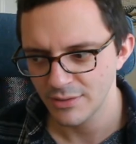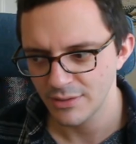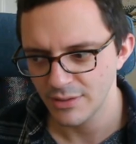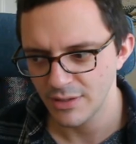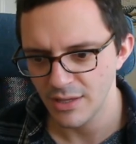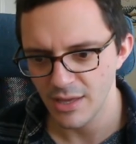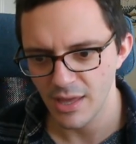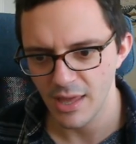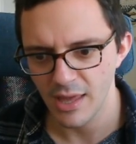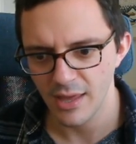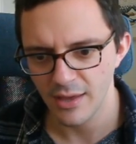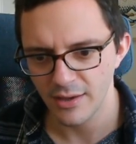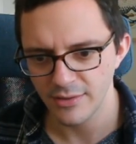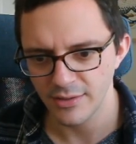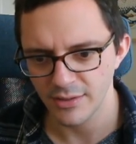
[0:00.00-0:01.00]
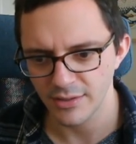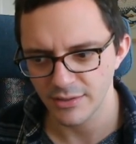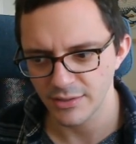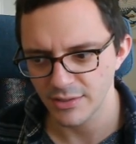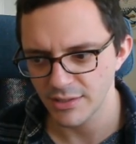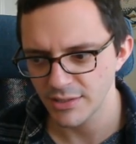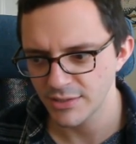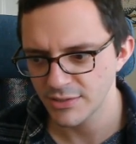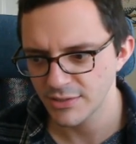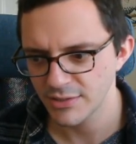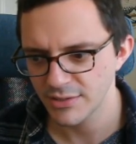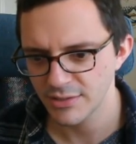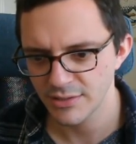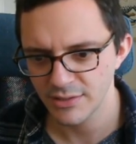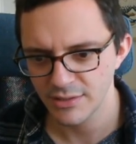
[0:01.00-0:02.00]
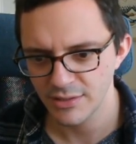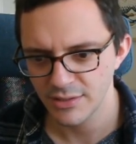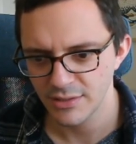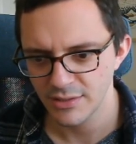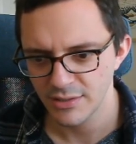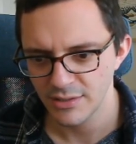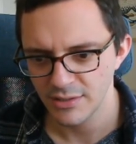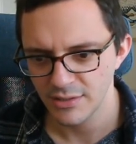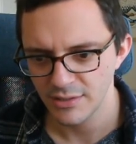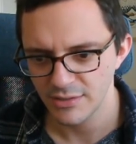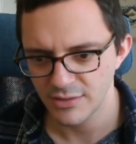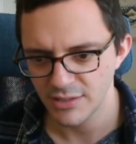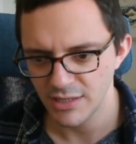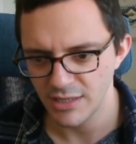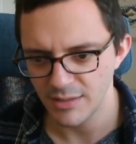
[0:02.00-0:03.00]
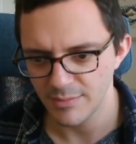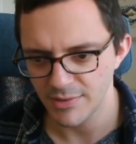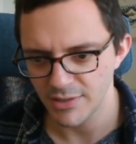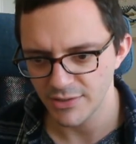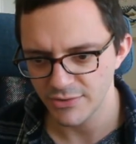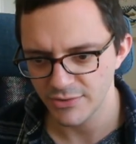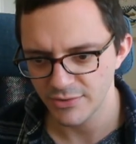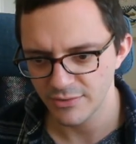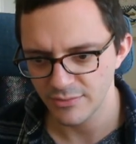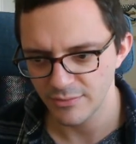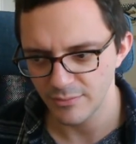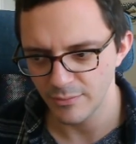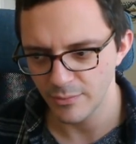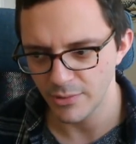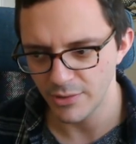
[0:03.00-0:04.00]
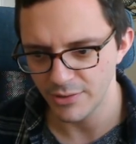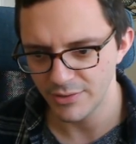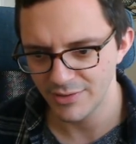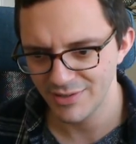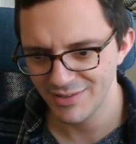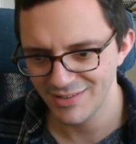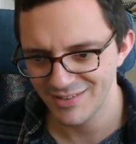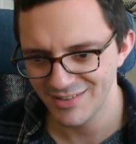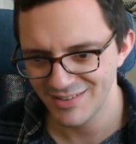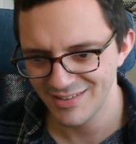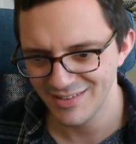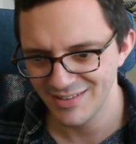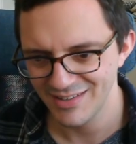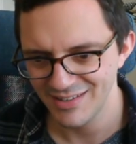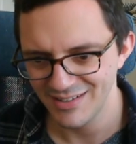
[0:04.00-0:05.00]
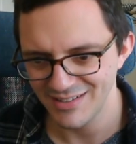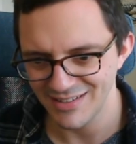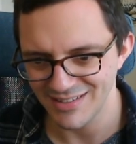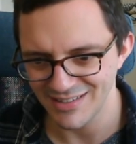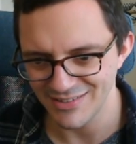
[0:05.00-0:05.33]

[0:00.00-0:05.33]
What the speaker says: Yeah, I think I can do this. T plus 1 dt.